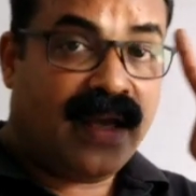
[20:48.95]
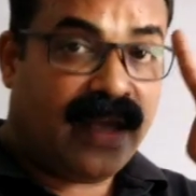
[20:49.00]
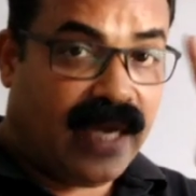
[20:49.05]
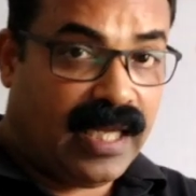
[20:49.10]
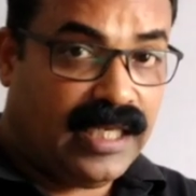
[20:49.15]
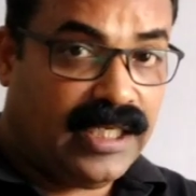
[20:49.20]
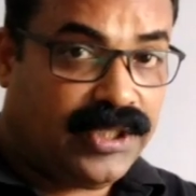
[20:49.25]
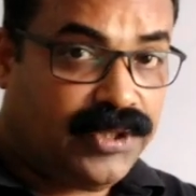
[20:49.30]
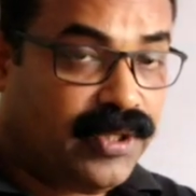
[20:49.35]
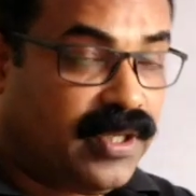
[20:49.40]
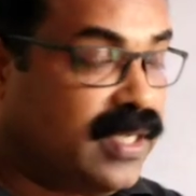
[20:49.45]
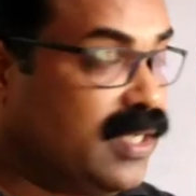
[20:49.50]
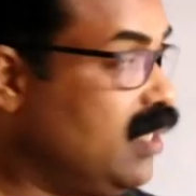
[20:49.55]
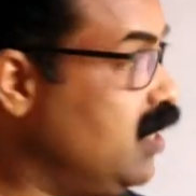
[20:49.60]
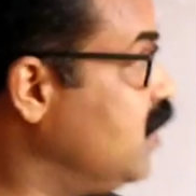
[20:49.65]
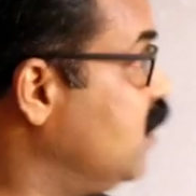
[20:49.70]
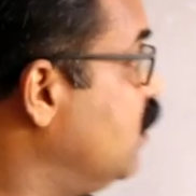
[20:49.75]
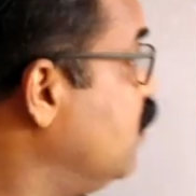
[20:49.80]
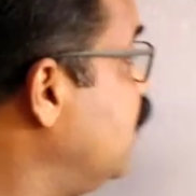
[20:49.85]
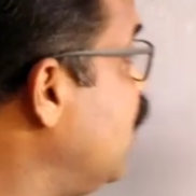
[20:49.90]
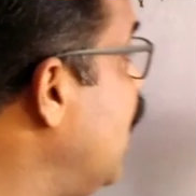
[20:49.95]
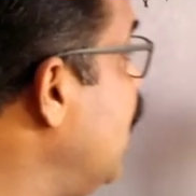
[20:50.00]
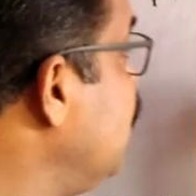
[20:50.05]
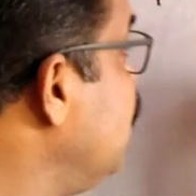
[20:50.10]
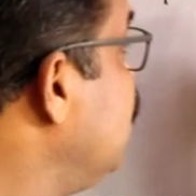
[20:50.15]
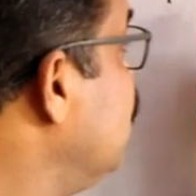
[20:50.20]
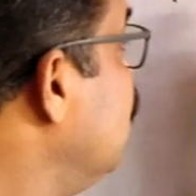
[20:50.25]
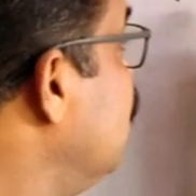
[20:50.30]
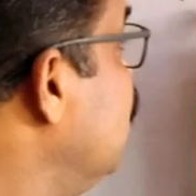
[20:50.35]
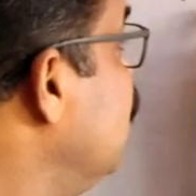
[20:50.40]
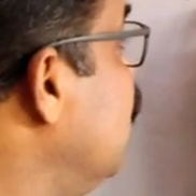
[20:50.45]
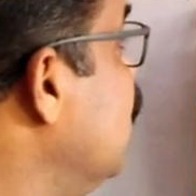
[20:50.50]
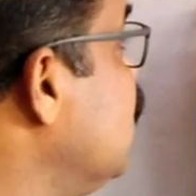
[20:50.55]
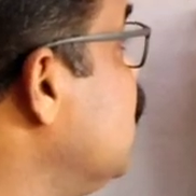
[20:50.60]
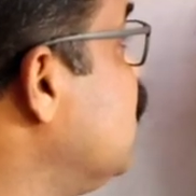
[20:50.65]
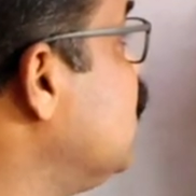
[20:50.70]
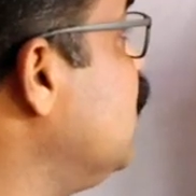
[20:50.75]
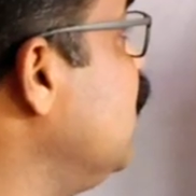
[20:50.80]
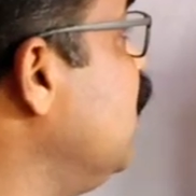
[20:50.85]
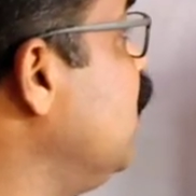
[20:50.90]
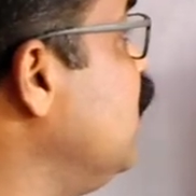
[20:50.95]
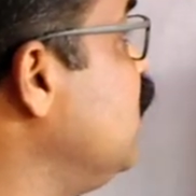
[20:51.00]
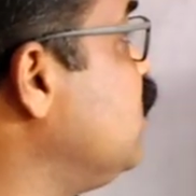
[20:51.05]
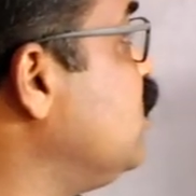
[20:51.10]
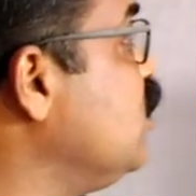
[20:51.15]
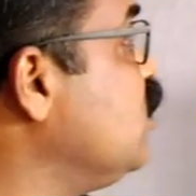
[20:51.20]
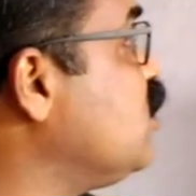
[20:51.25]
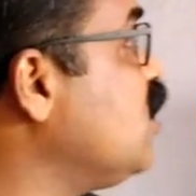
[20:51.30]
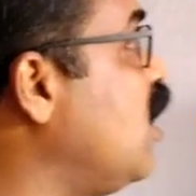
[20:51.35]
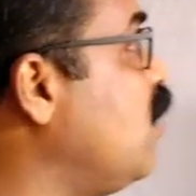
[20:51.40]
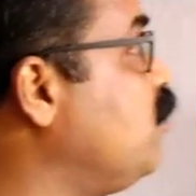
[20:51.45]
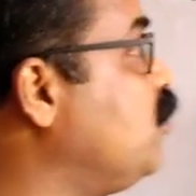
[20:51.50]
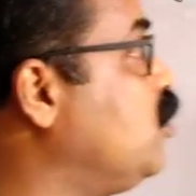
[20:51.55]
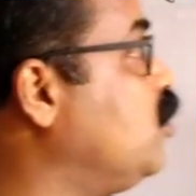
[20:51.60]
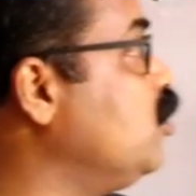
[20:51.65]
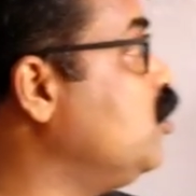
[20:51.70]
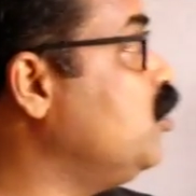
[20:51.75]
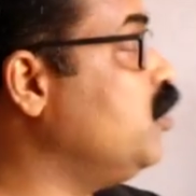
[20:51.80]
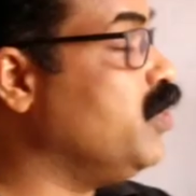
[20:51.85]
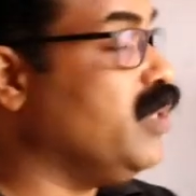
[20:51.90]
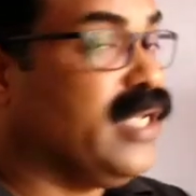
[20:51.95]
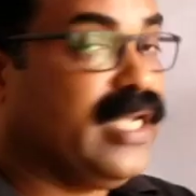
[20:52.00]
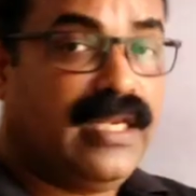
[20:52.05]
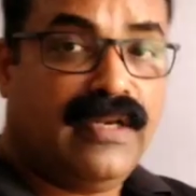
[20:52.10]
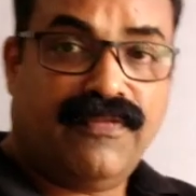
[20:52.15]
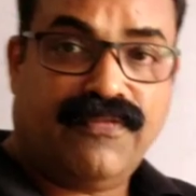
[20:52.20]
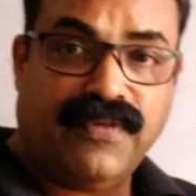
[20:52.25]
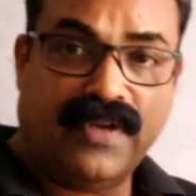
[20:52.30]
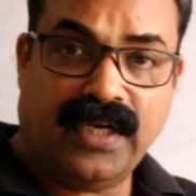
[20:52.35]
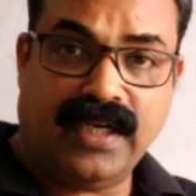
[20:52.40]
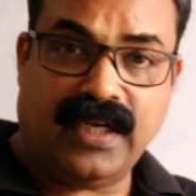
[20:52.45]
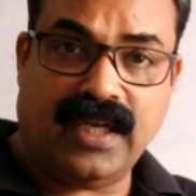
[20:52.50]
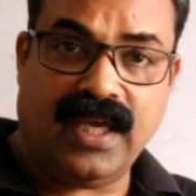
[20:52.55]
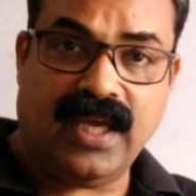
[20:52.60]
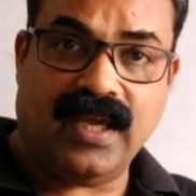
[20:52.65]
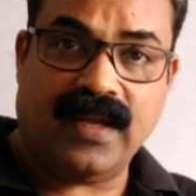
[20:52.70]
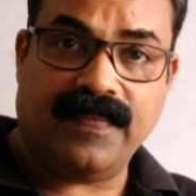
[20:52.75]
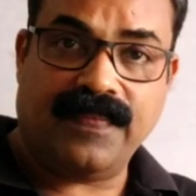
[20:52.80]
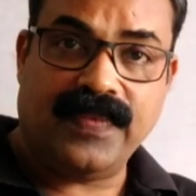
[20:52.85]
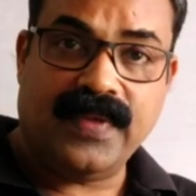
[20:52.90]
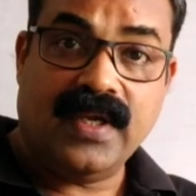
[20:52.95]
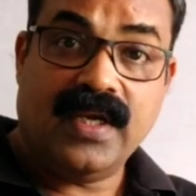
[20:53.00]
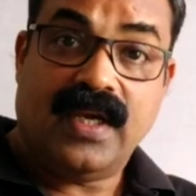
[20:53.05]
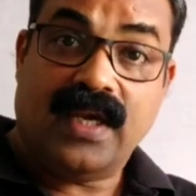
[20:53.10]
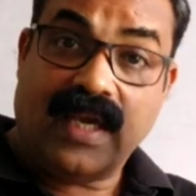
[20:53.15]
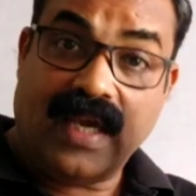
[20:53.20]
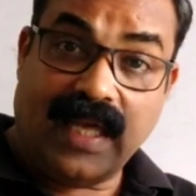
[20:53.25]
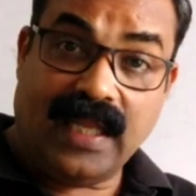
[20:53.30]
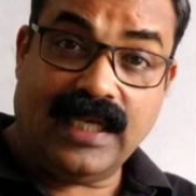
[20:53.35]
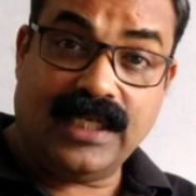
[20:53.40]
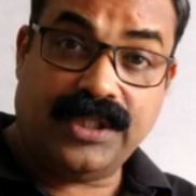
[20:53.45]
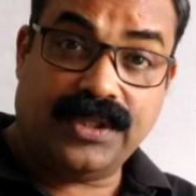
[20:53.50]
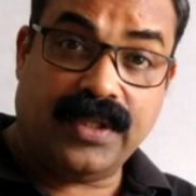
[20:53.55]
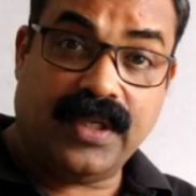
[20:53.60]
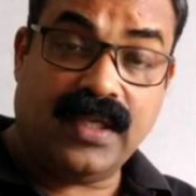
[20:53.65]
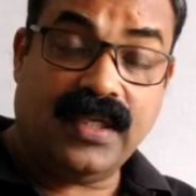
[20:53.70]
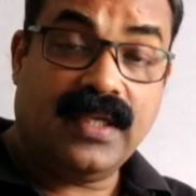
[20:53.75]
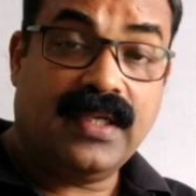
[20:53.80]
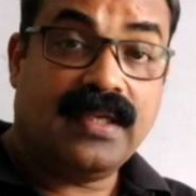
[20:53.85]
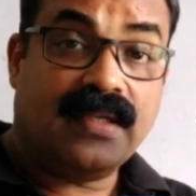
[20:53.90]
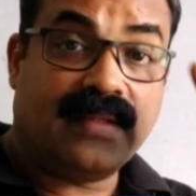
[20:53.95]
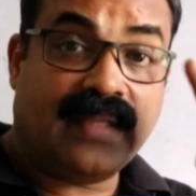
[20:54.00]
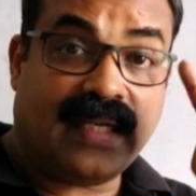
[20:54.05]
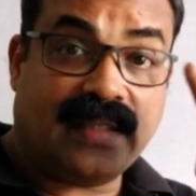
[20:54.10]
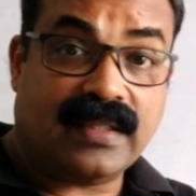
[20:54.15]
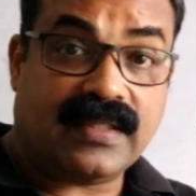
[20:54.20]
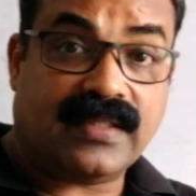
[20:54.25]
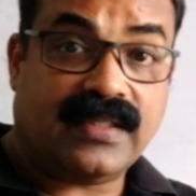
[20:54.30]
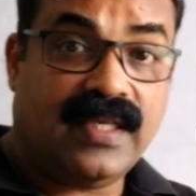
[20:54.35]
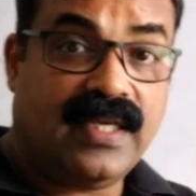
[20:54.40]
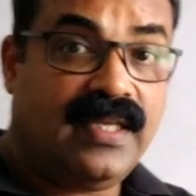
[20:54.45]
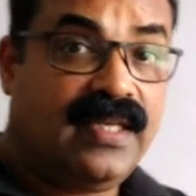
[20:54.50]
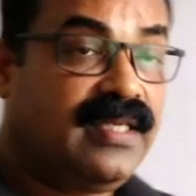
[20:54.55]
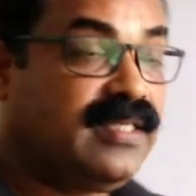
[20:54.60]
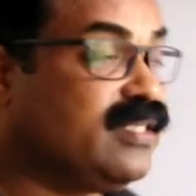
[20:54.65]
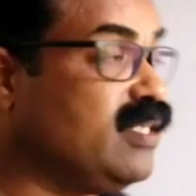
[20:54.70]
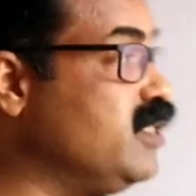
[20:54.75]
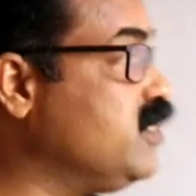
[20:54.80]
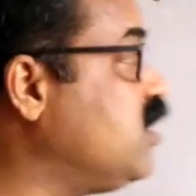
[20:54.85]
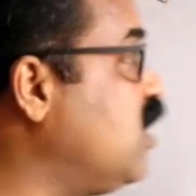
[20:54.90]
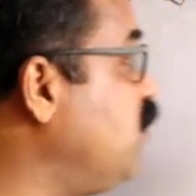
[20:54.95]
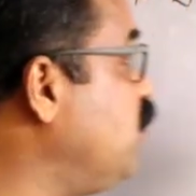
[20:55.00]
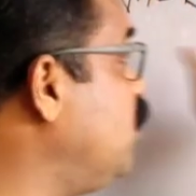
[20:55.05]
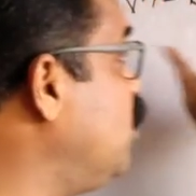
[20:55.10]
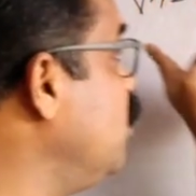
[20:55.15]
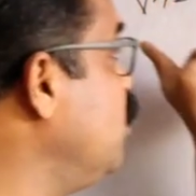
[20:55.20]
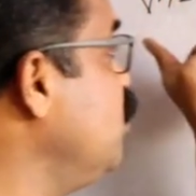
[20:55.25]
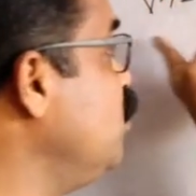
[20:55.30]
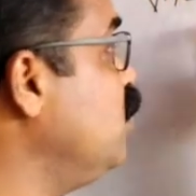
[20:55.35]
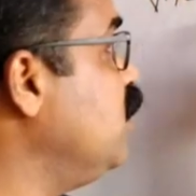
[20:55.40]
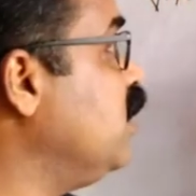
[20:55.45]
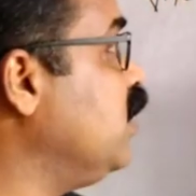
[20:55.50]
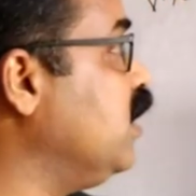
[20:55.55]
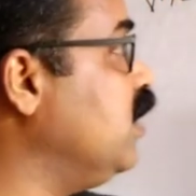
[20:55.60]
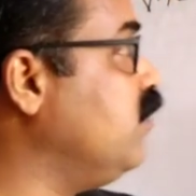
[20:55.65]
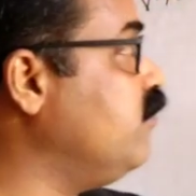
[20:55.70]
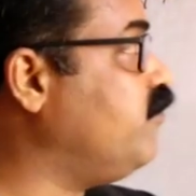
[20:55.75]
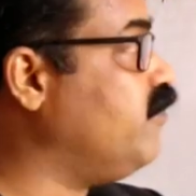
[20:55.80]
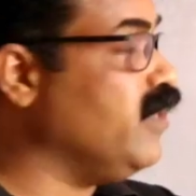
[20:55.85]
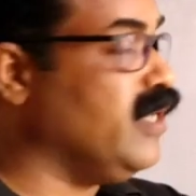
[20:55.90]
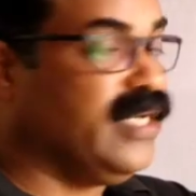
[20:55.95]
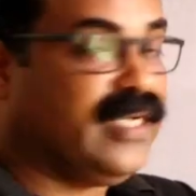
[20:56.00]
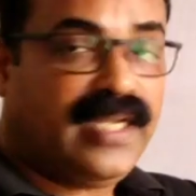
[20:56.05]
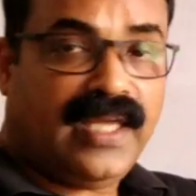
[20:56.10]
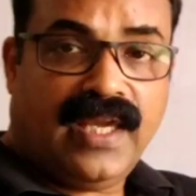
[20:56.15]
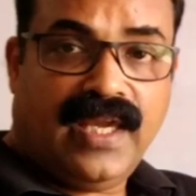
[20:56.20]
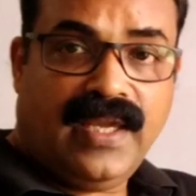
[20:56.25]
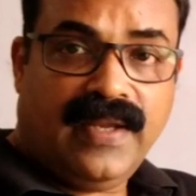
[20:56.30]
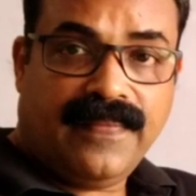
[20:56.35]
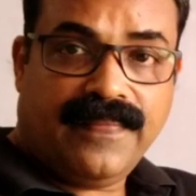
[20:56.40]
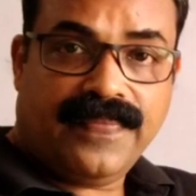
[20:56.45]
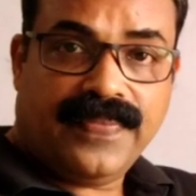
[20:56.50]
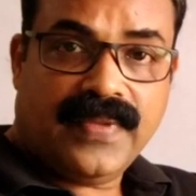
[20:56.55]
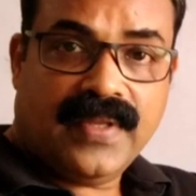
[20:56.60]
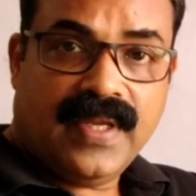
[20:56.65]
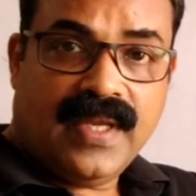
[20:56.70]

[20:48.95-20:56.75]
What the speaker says: Ensure that the series is up to infinity. Ensure that the series is up to infinity.